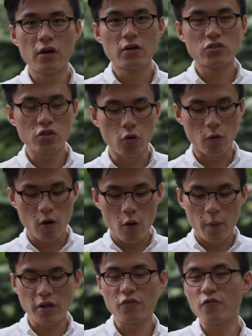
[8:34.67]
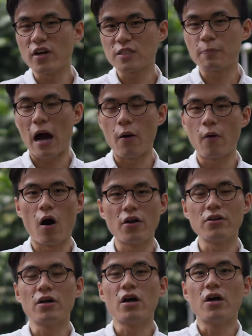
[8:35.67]
So when you first power
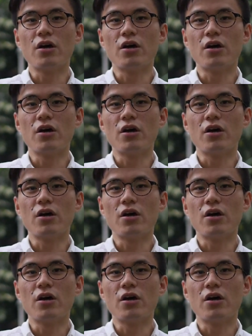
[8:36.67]
on